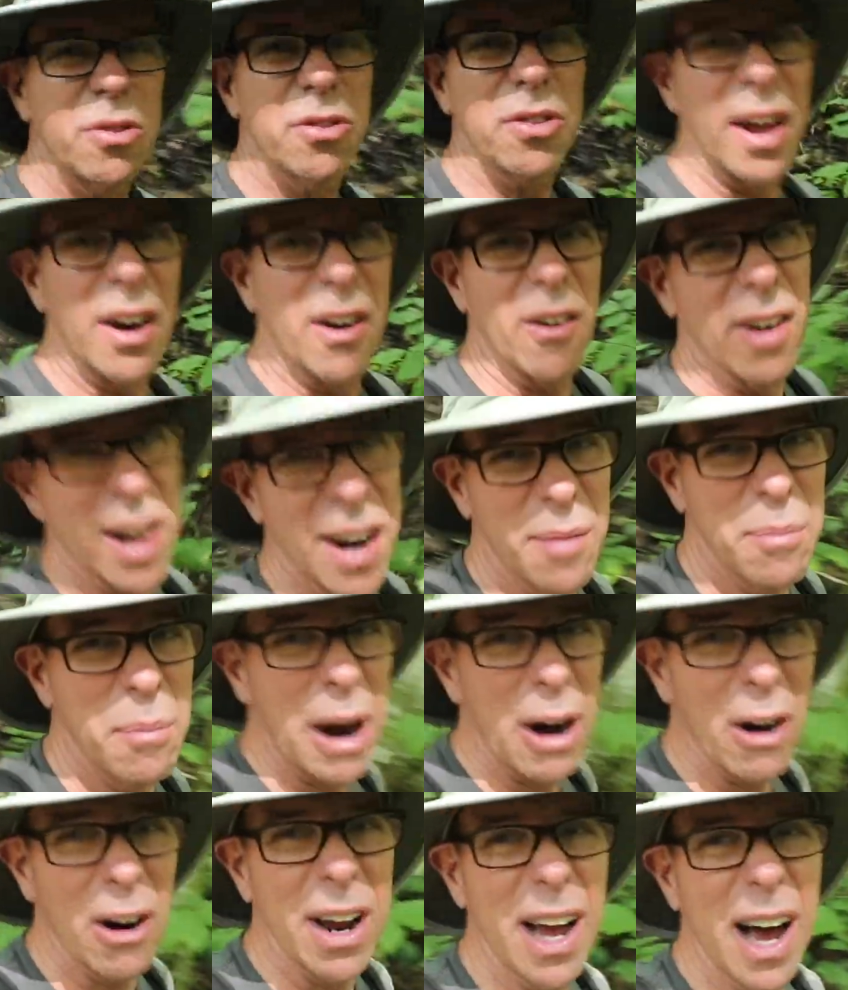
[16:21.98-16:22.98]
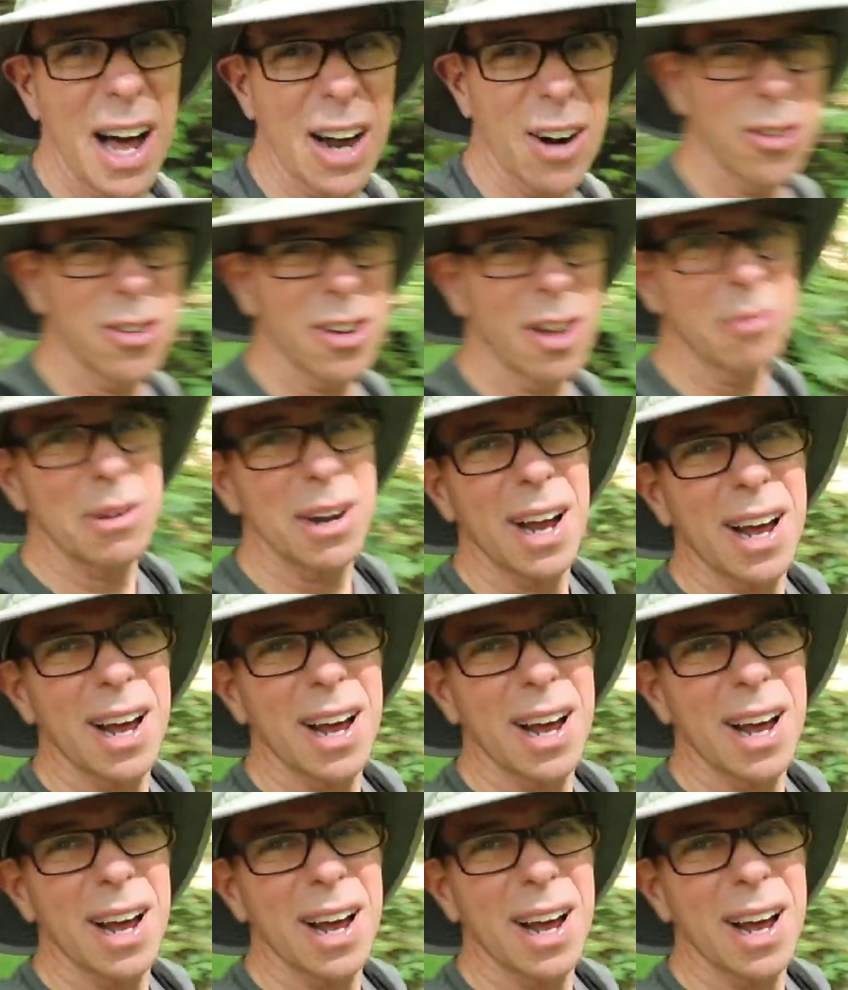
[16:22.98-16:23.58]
center at a Marriott or something.